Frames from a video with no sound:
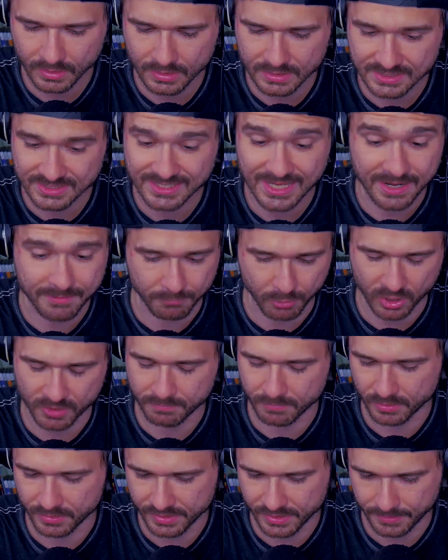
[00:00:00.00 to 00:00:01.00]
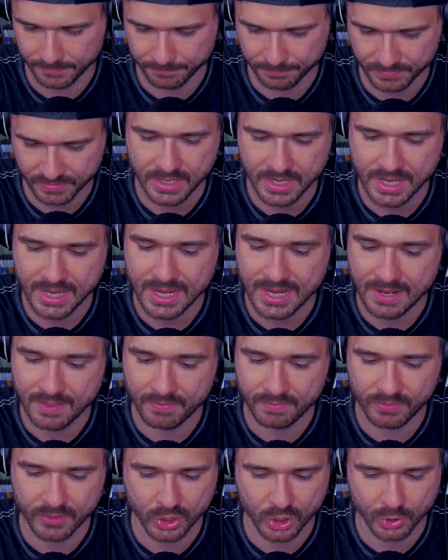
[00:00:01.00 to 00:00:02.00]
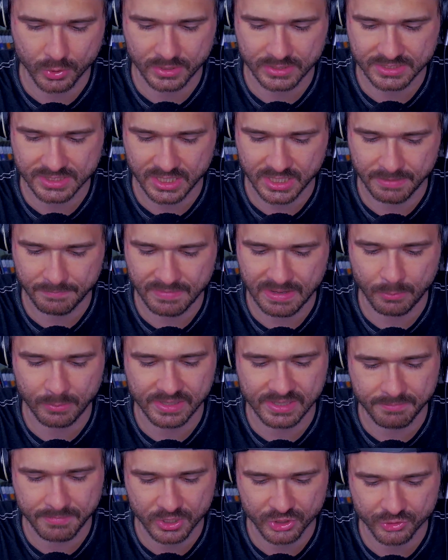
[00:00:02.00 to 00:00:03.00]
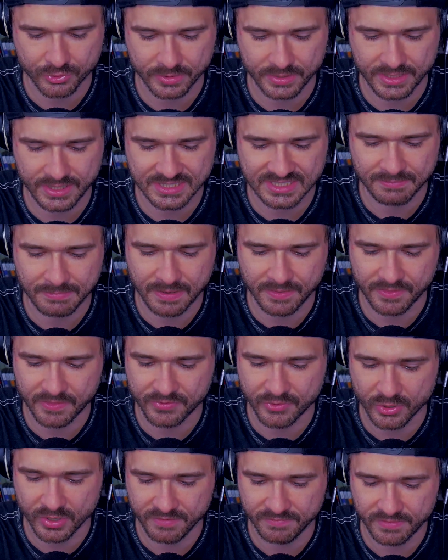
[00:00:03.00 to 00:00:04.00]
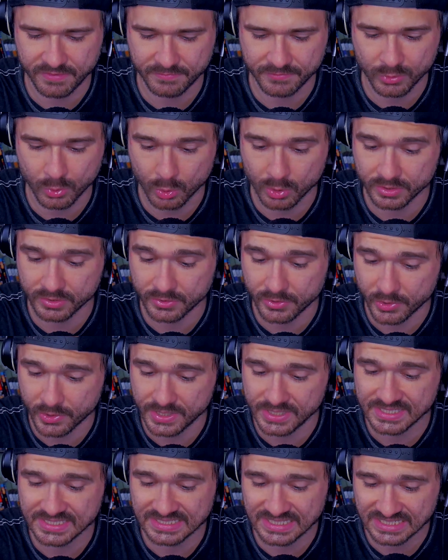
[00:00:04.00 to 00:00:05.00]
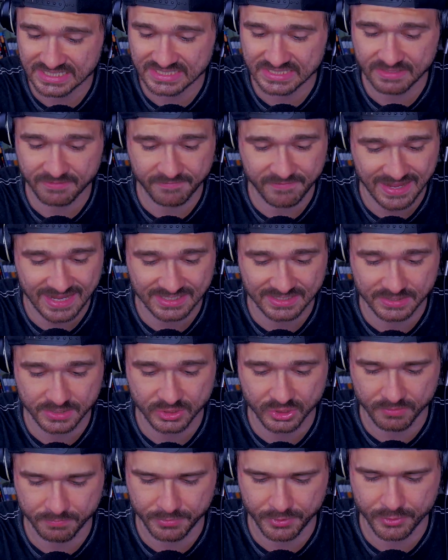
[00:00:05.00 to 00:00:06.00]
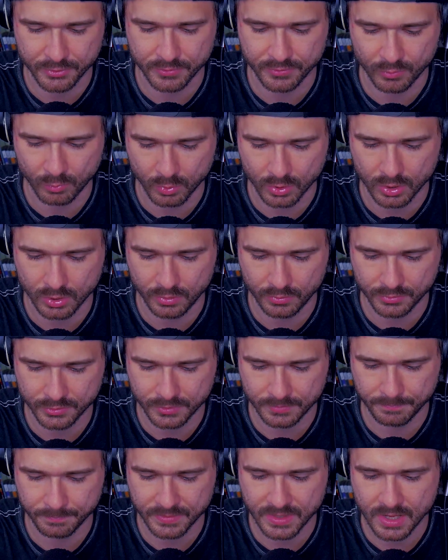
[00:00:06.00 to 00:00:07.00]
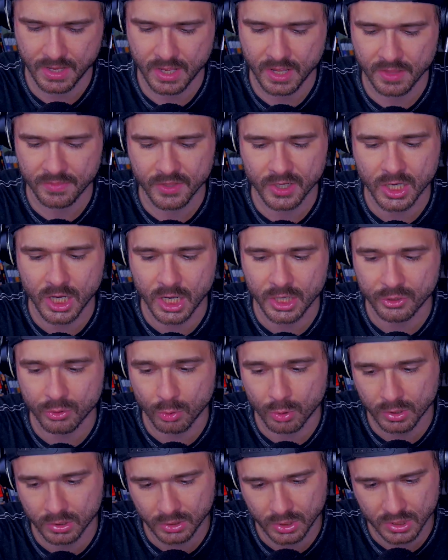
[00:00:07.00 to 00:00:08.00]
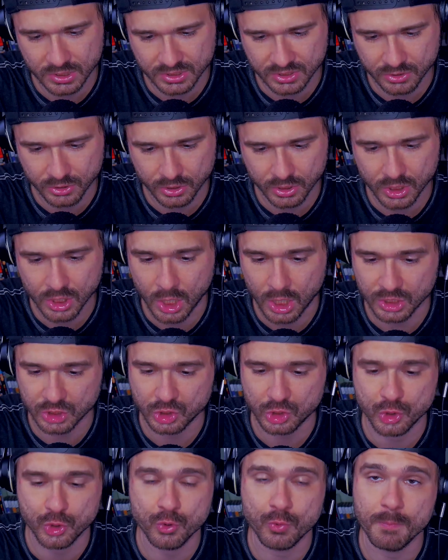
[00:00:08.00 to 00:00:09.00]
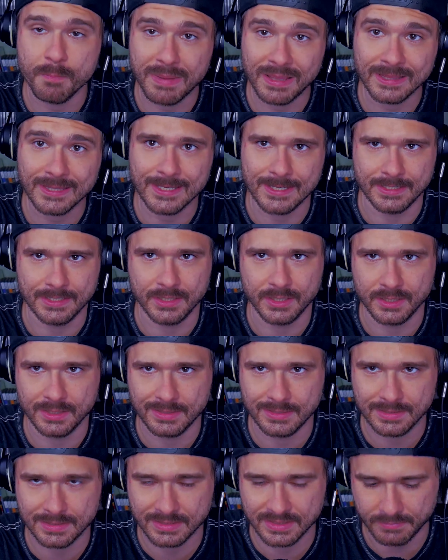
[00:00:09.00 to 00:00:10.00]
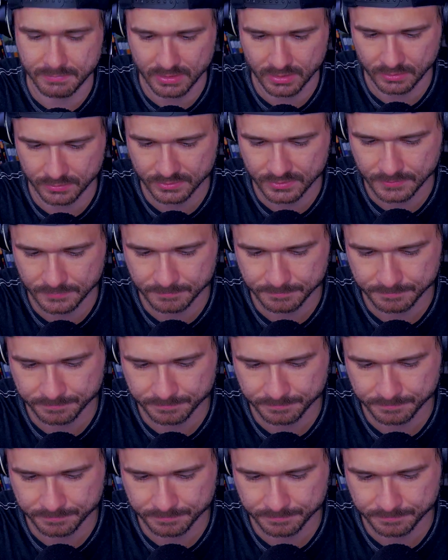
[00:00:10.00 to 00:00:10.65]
said Mark Parnell, "In the current time that we can measure it, it's about the 35th or 36th fastest computer in the world. The Condor Cluster cost $2 million to build.